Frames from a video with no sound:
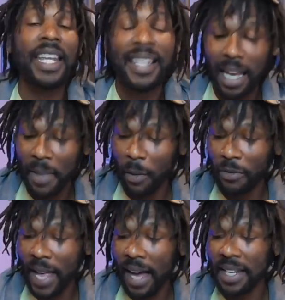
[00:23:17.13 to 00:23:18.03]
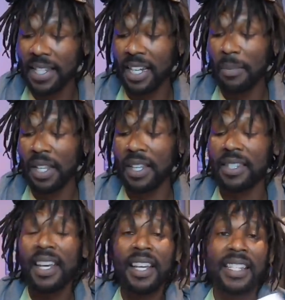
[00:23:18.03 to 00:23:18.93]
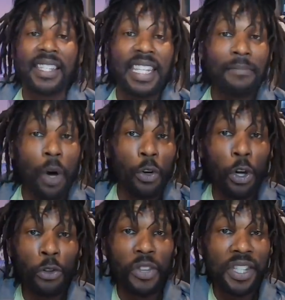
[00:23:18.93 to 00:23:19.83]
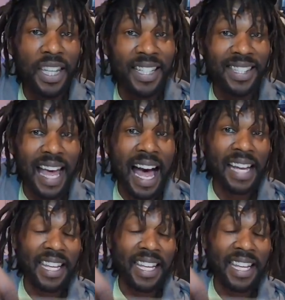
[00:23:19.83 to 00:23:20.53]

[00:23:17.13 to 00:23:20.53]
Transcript: next item that we found is gonna be this Zmodo. This inside